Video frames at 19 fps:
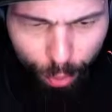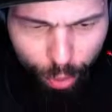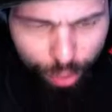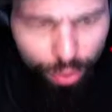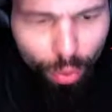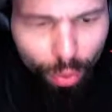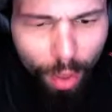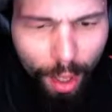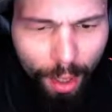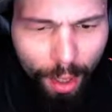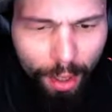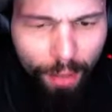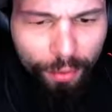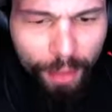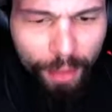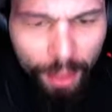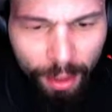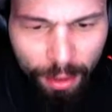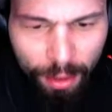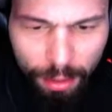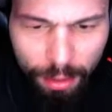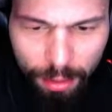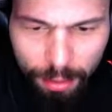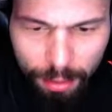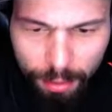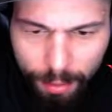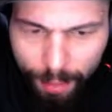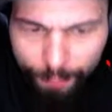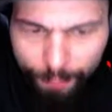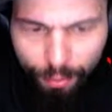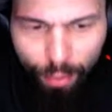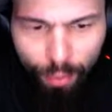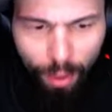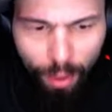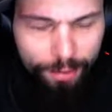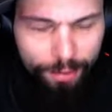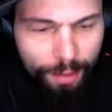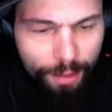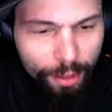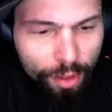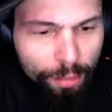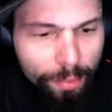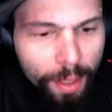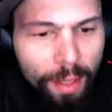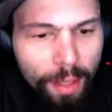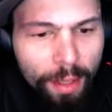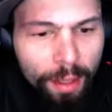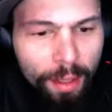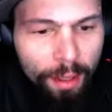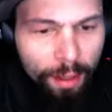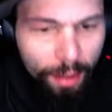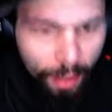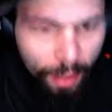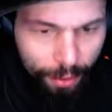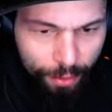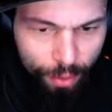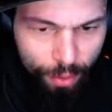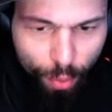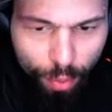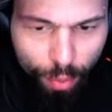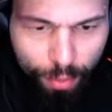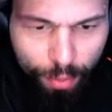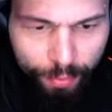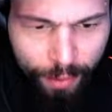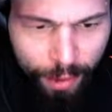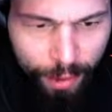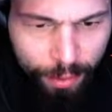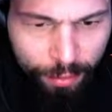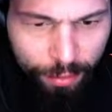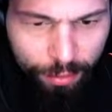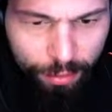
too hard in arena. If you watched any of my other YouTube videos,